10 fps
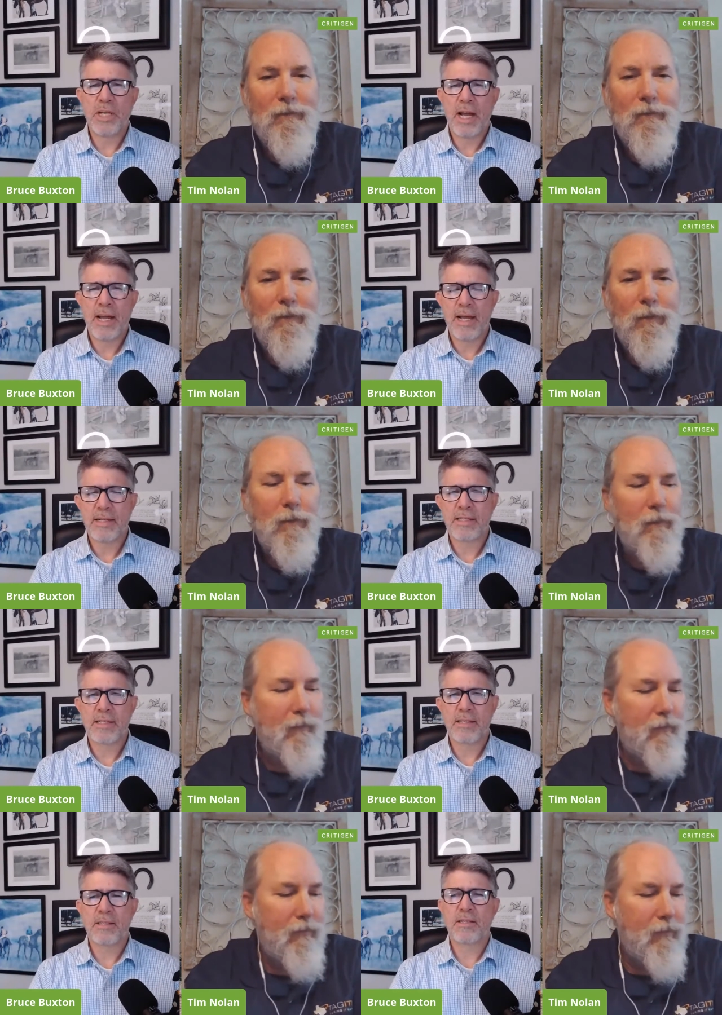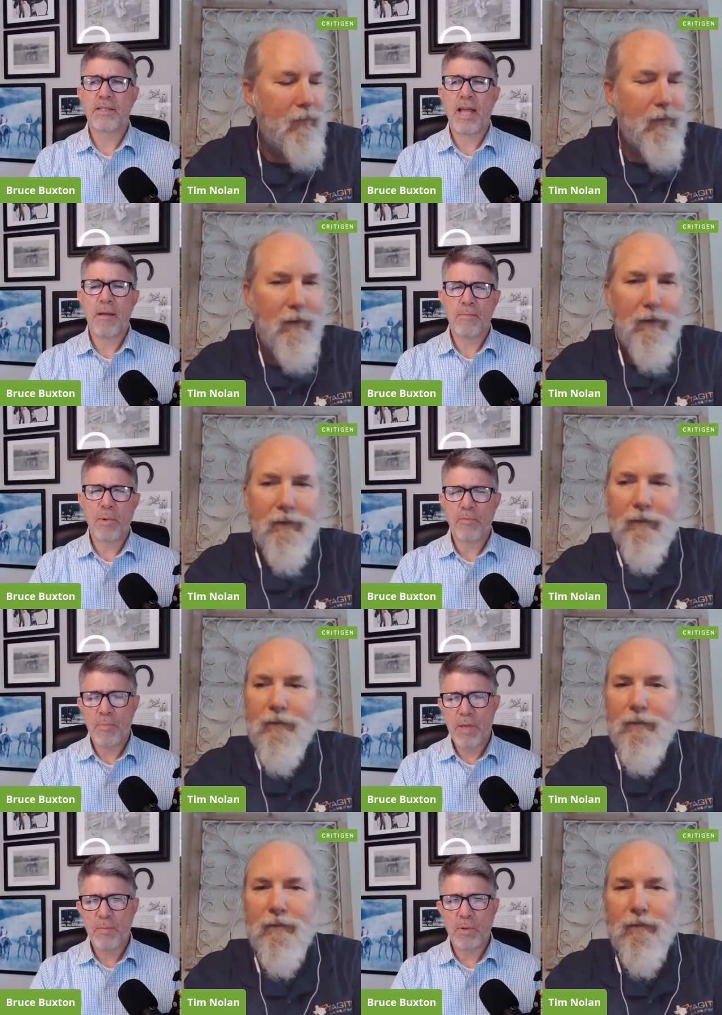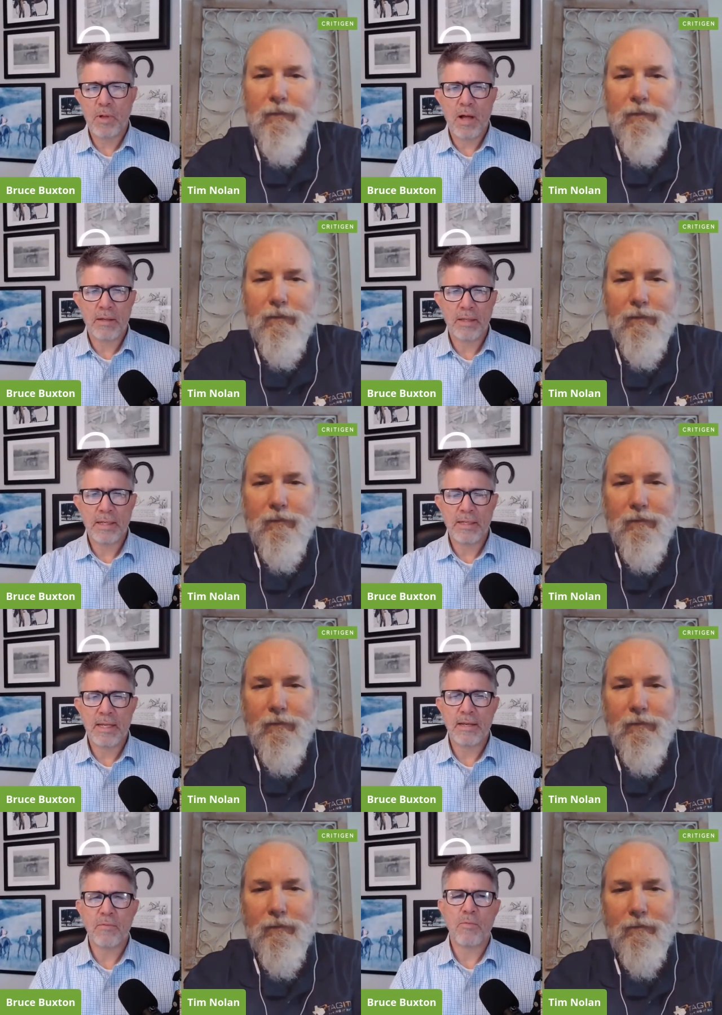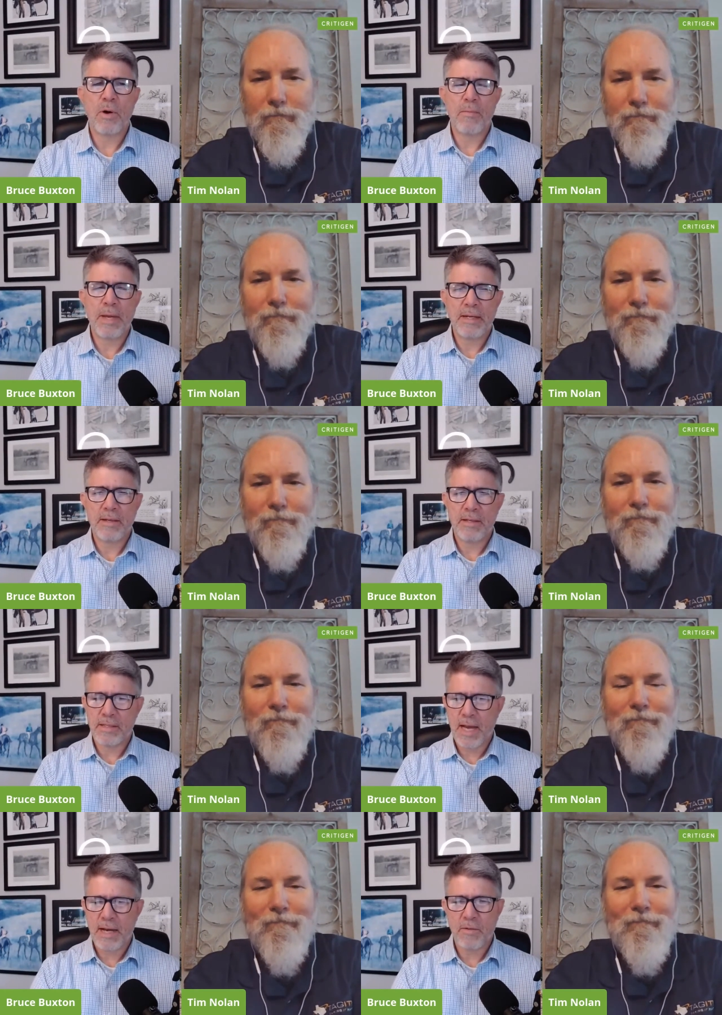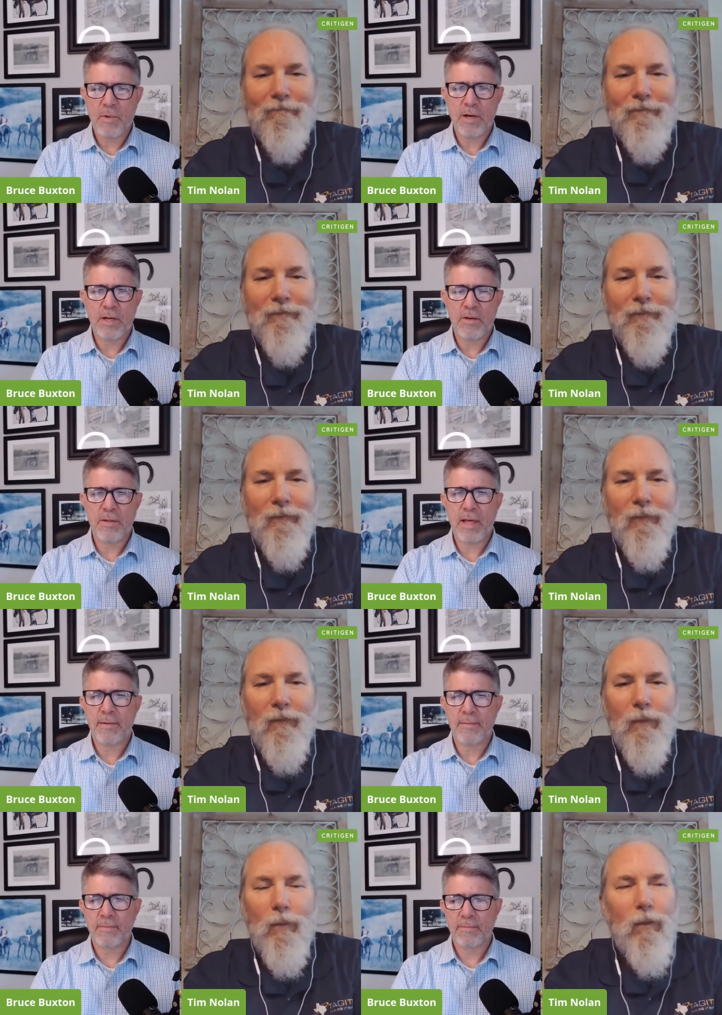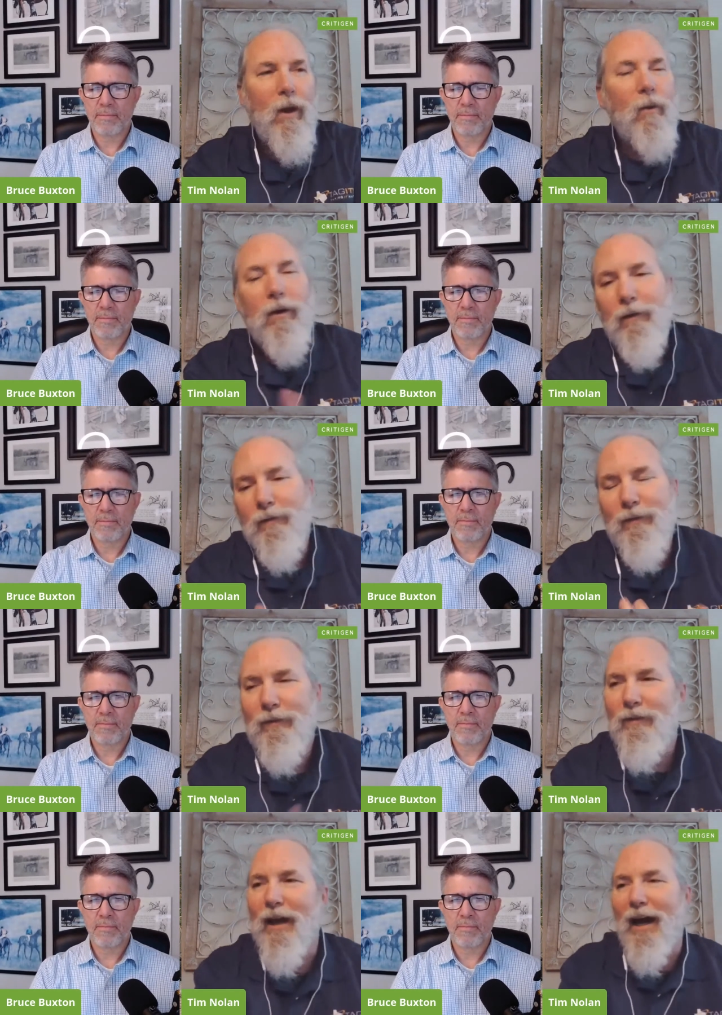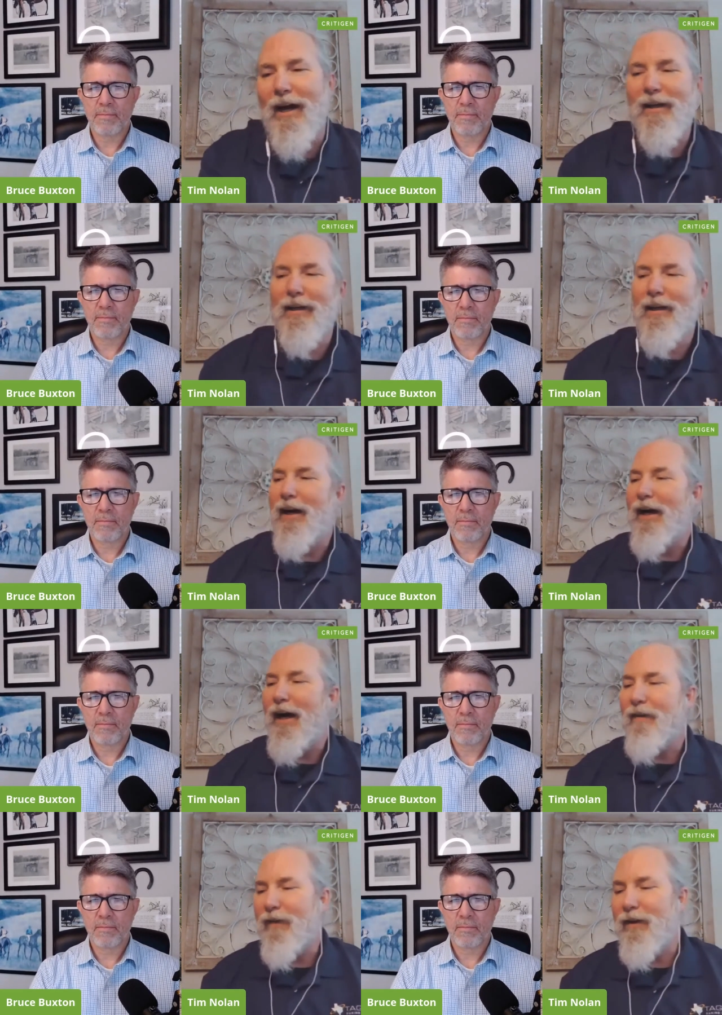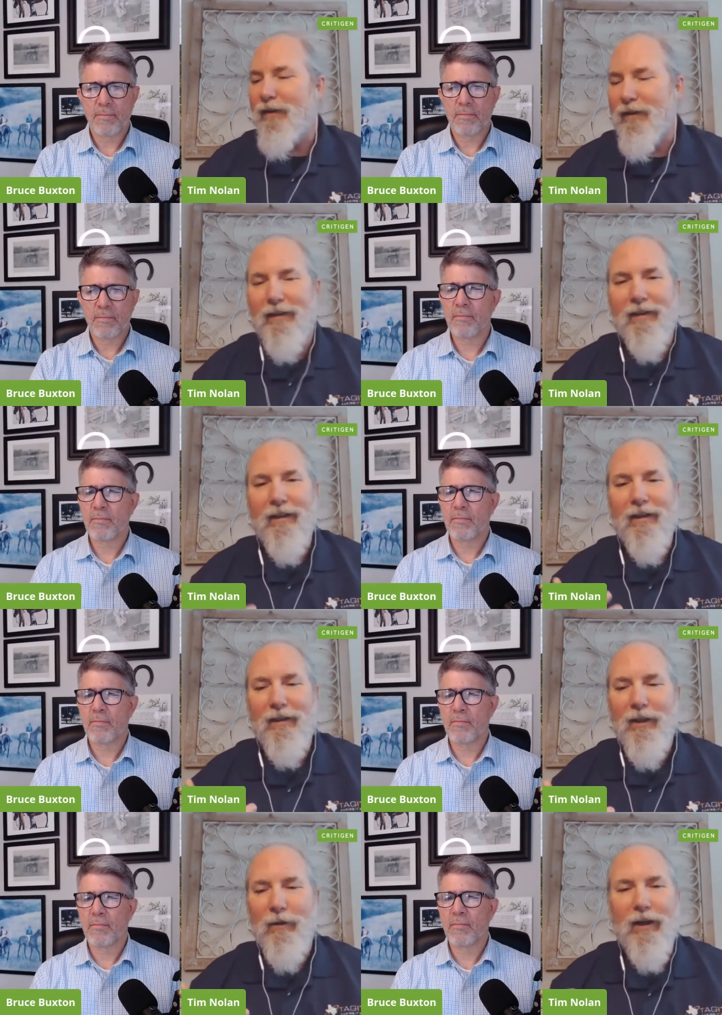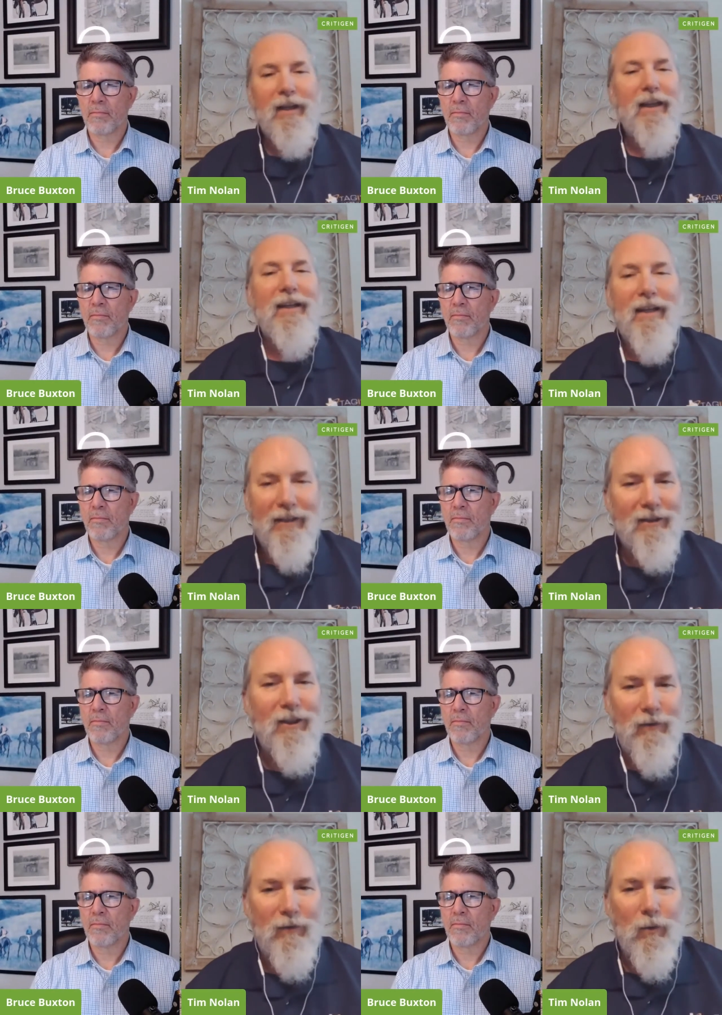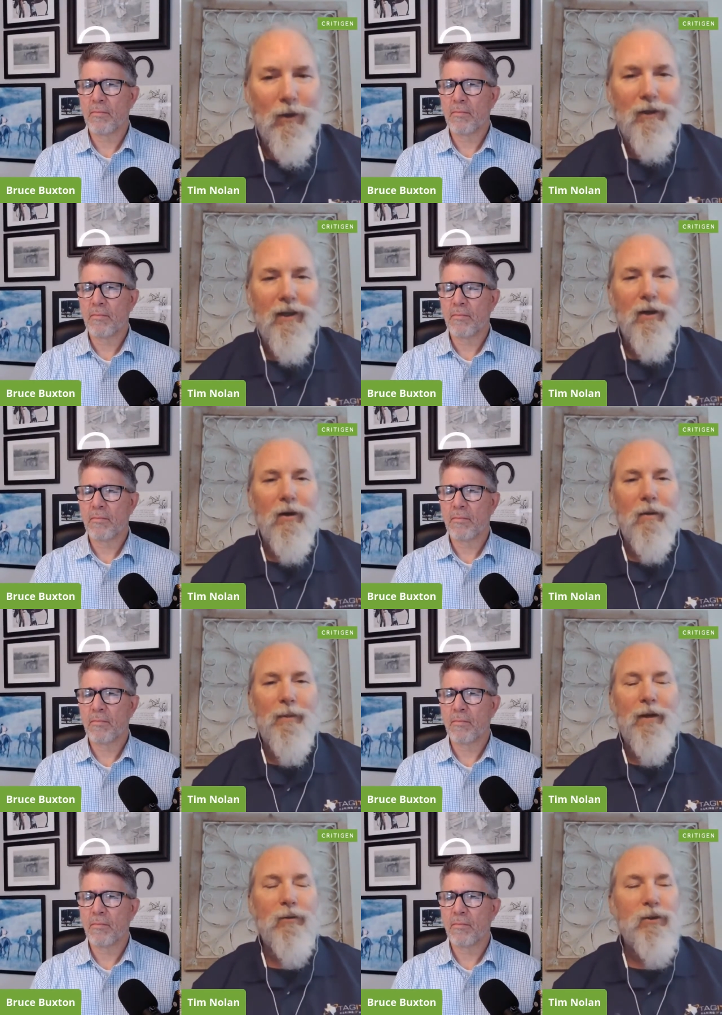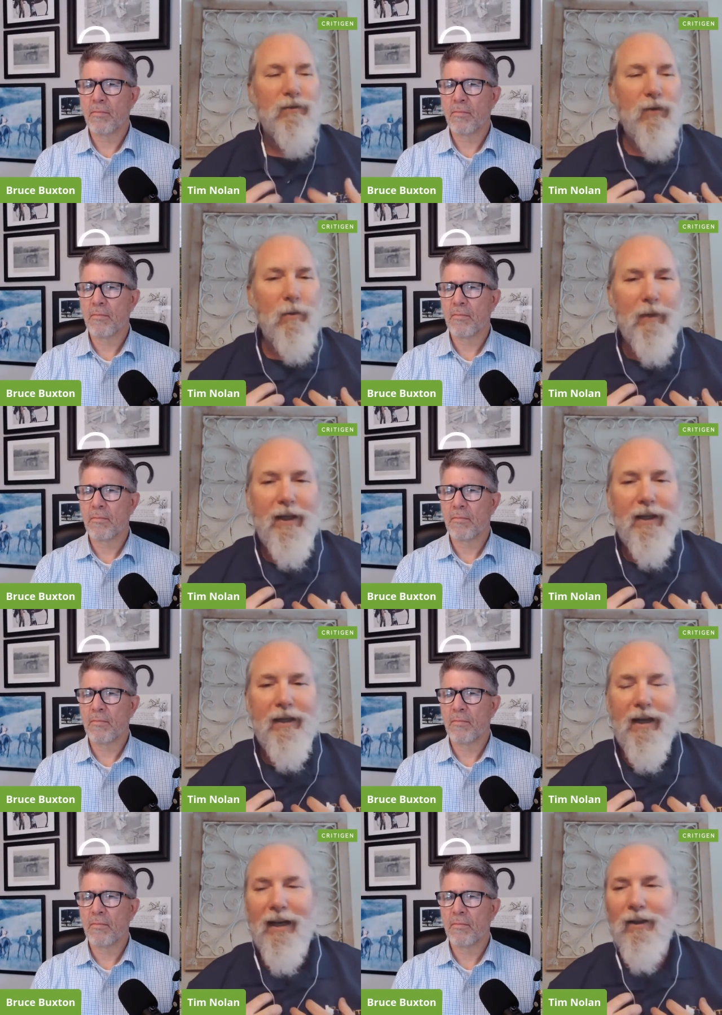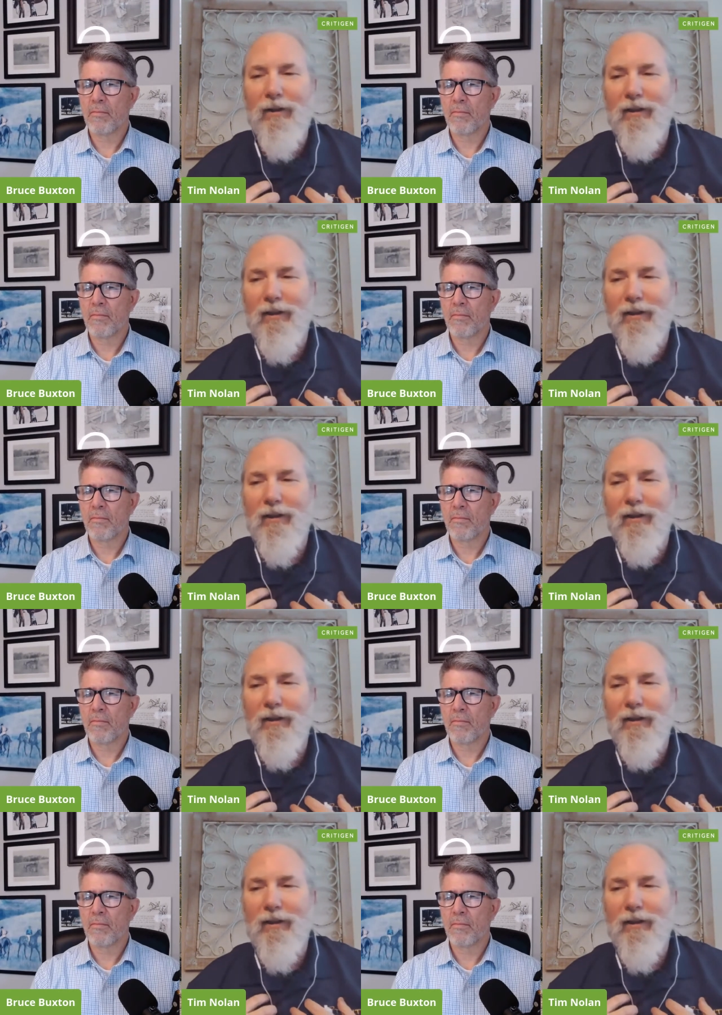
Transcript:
Speaker 1: GIS type of people on LinkedIn. What made you decide you wanted to do that?
Speaker 2: Well, I, I felt that uh, you know it lended itself for it. You know, I mean, it was for me. I